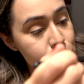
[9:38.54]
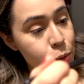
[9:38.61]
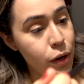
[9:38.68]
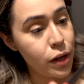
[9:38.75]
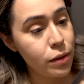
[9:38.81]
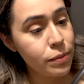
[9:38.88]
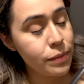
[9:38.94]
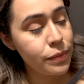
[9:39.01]

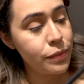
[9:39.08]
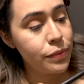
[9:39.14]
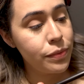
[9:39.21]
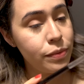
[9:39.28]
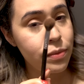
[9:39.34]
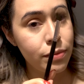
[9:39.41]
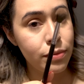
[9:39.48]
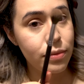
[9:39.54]
swirl.
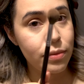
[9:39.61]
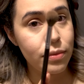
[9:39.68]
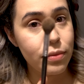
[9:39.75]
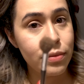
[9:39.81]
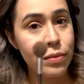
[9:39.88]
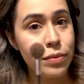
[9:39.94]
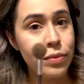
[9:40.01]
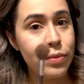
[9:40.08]

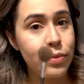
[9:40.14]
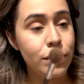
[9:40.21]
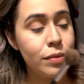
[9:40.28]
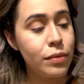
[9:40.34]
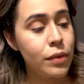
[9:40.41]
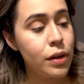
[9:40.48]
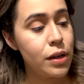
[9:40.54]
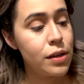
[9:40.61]

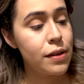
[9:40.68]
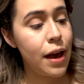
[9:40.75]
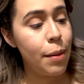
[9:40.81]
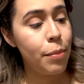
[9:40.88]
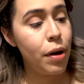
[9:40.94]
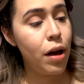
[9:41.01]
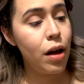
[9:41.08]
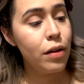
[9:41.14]
I'm gonna
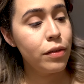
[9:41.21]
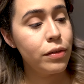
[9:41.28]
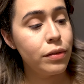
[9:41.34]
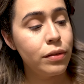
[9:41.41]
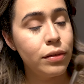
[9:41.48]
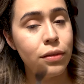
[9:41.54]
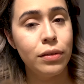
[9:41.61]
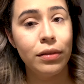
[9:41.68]
tap
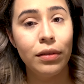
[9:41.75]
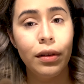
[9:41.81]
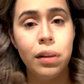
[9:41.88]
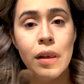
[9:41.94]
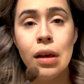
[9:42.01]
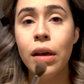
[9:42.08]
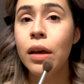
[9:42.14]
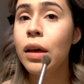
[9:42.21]
off.
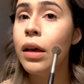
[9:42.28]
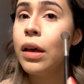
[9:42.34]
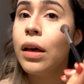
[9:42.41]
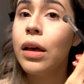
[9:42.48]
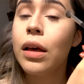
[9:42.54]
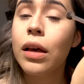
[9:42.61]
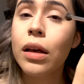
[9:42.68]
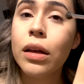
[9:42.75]

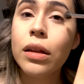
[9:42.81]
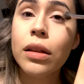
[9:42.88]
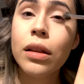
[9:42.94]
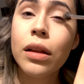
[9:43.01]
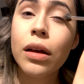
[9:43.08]
And